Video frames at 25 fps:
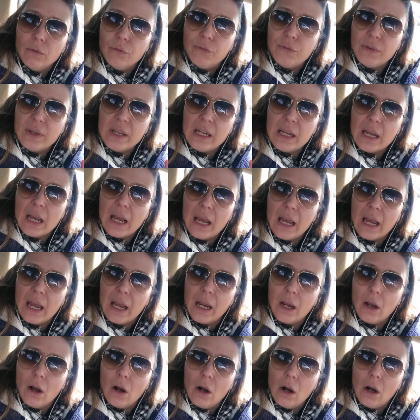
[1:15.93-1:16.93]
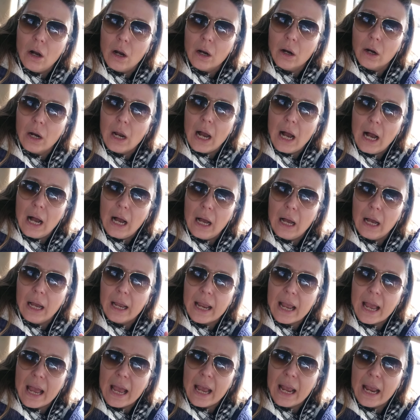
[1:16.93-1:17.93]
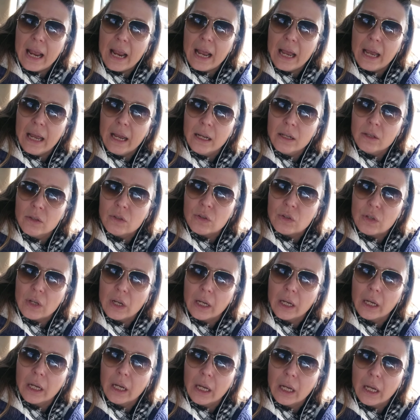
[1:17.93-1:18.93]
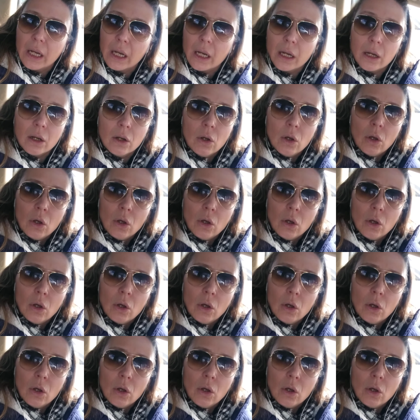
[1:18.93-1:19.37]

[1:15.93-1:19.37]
V-A-R-I-A-N-C-E.